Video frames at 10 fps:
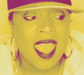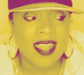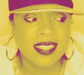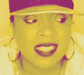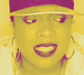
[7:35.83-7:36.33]

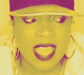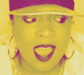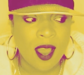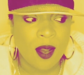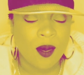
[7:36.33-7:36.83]
and to see
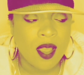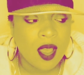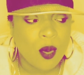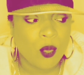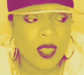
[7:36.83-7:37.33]
how
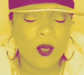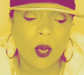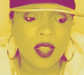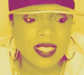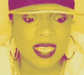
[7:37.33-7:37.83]
we
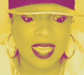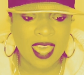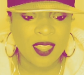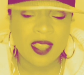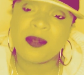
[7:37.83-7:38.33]
worked together.